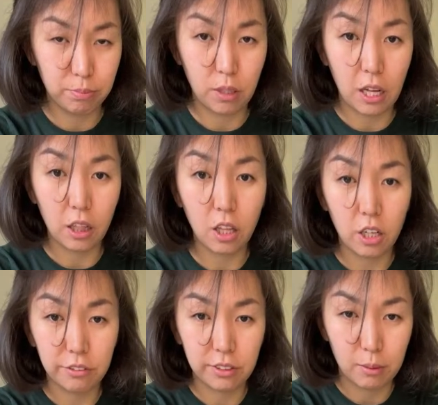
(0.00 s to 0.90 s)
a
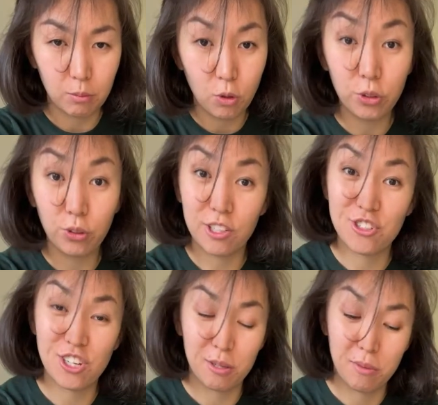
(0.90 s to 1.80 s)
lot of them, or you
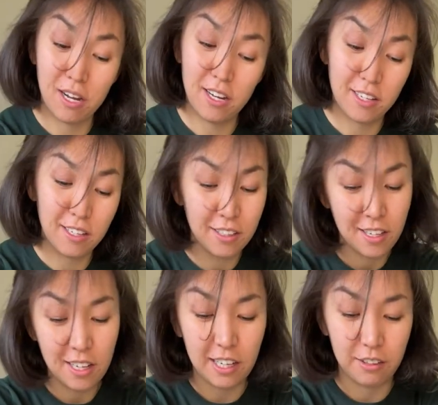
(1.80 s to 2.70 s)
can check I
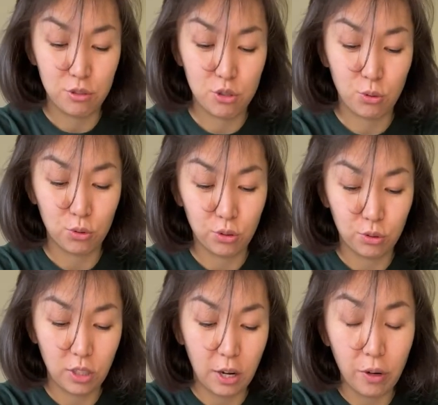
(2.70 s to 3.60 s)
have
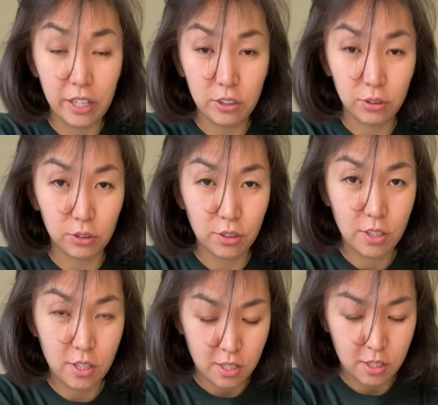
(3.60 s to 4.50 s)
shown how I do.
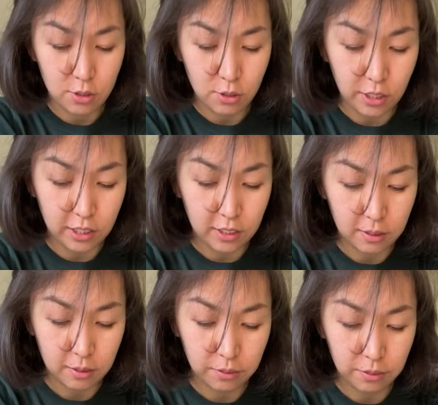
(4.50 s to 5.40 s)
So like
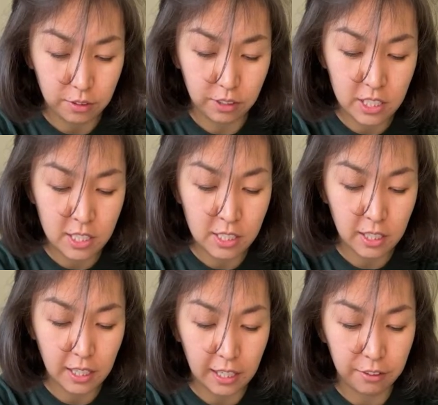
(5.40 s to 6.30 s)

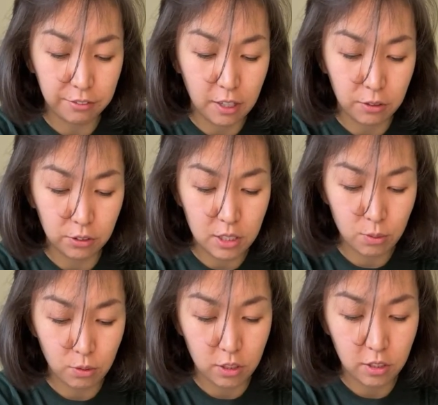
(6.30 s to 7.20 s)
recently I have found this
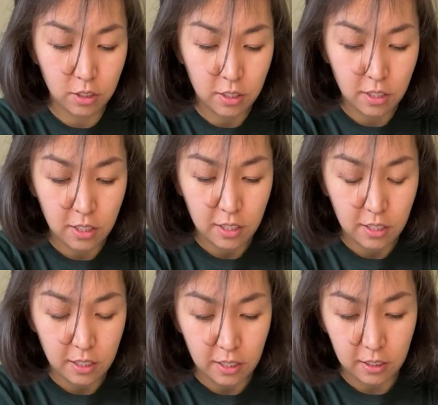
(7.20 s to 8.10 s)
one,
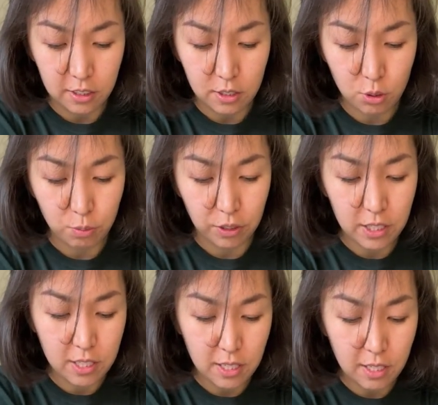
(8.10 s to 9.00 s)
and it's super
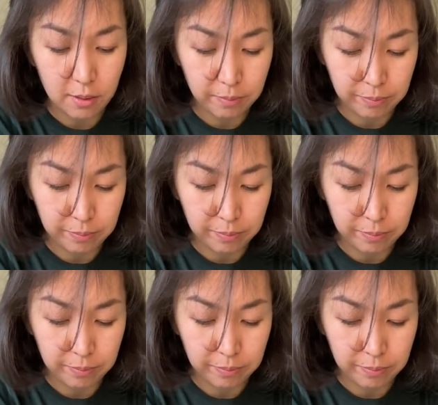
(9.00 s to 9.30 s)
easy.